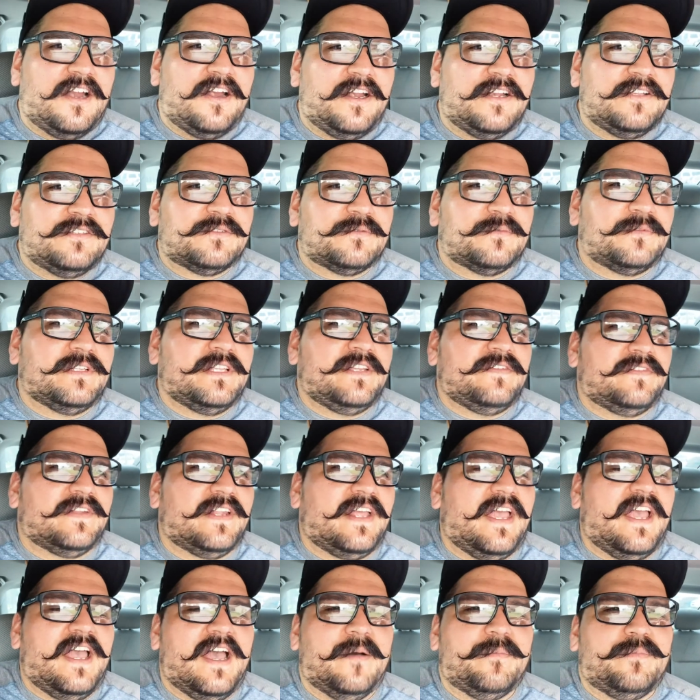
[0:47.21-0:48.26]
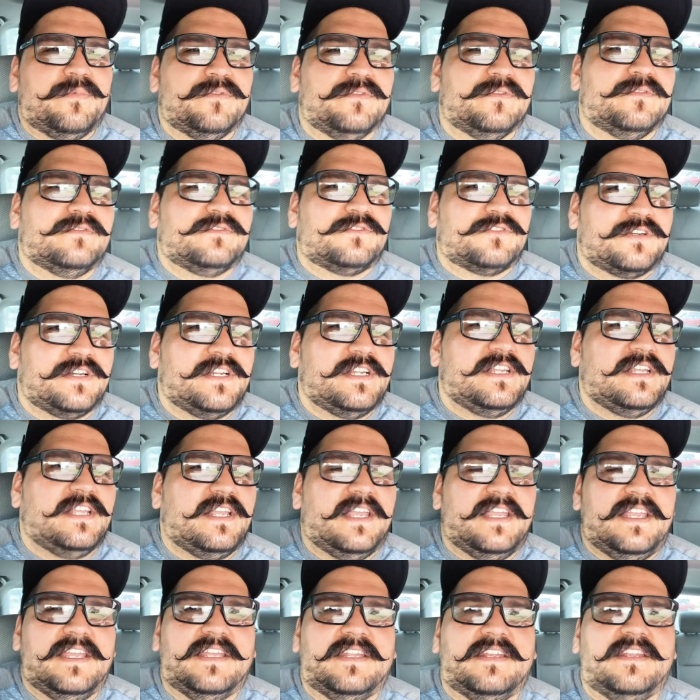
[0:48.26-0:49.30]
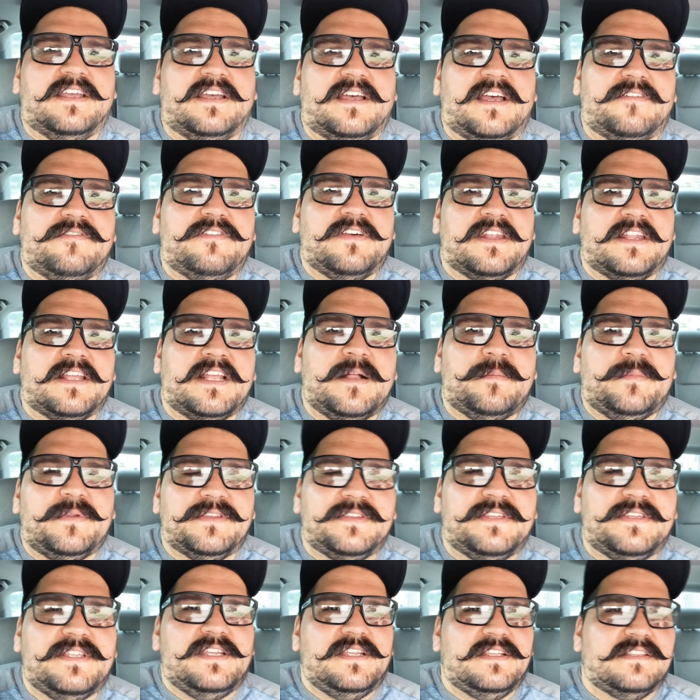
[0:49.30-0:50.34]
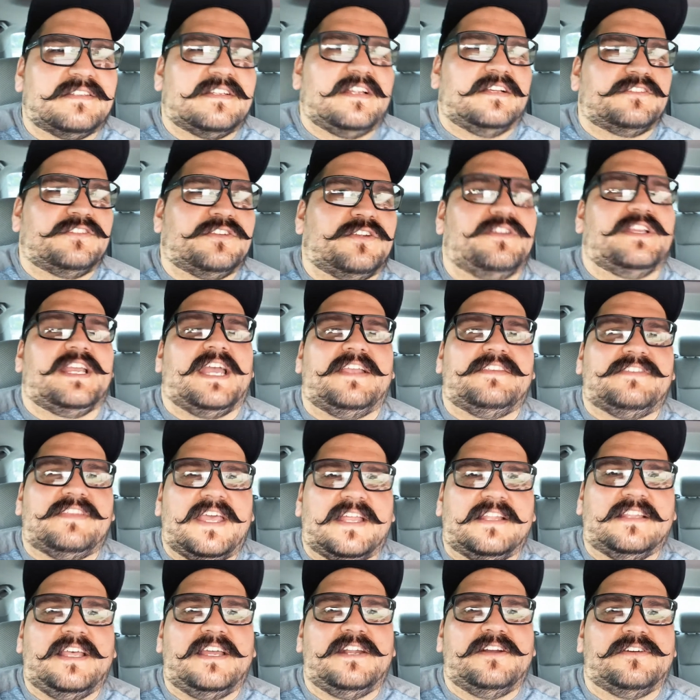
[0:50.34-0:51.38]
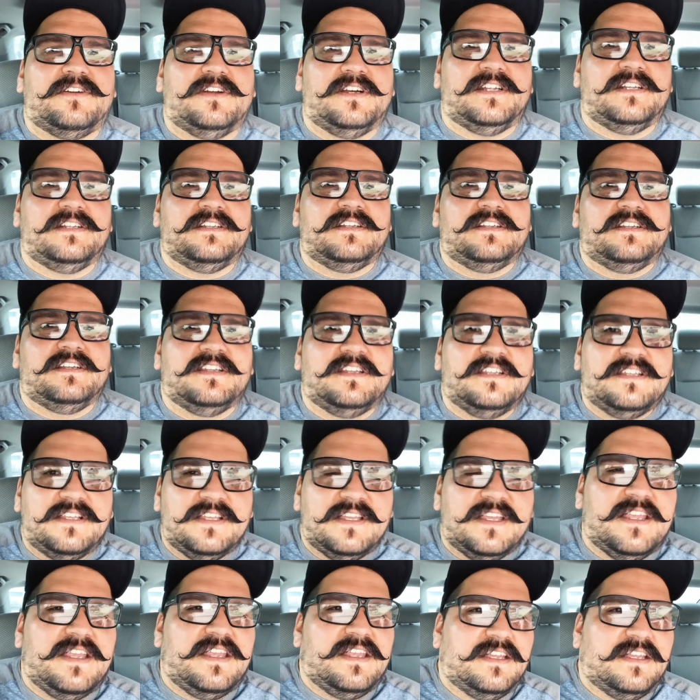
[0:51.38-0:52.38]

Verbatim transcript: All right, so we're leaving the Apple Tree and uh, I found a couple of things and I'll show you guys that later on.